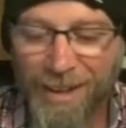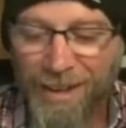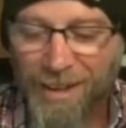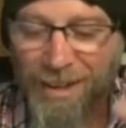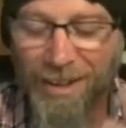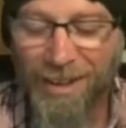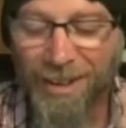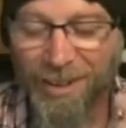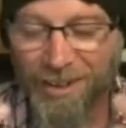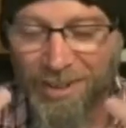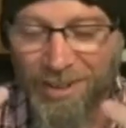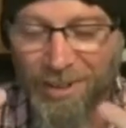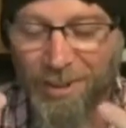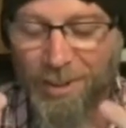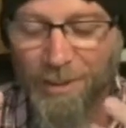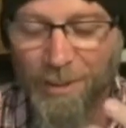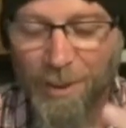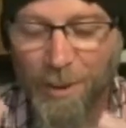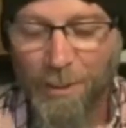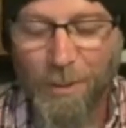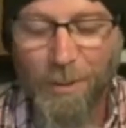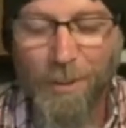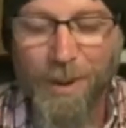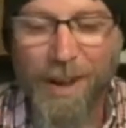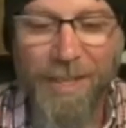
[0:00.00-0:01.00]
you know, sort of
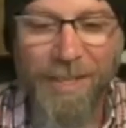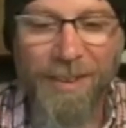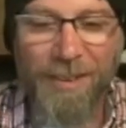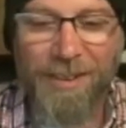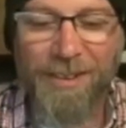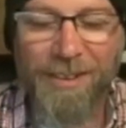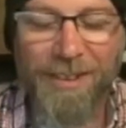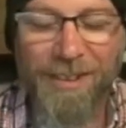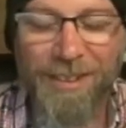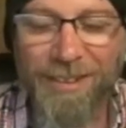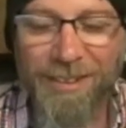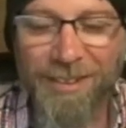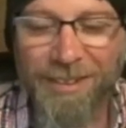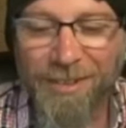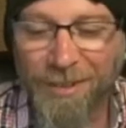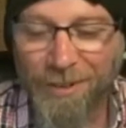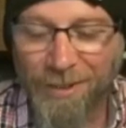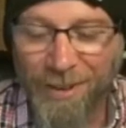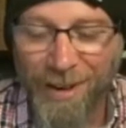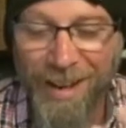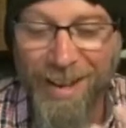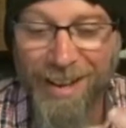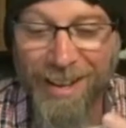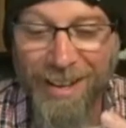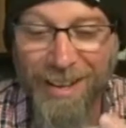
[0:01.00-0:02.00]
a weathered,
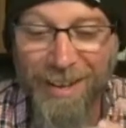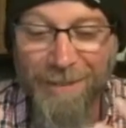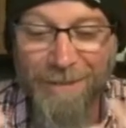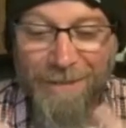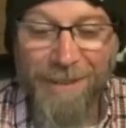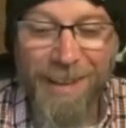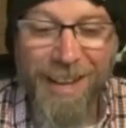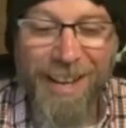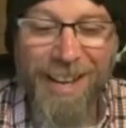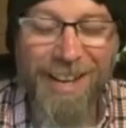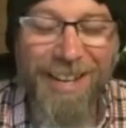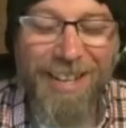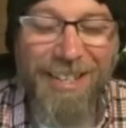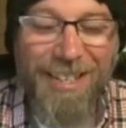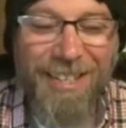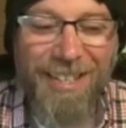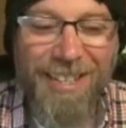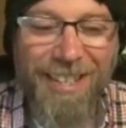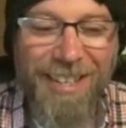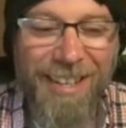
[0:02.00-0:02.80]
craggy face.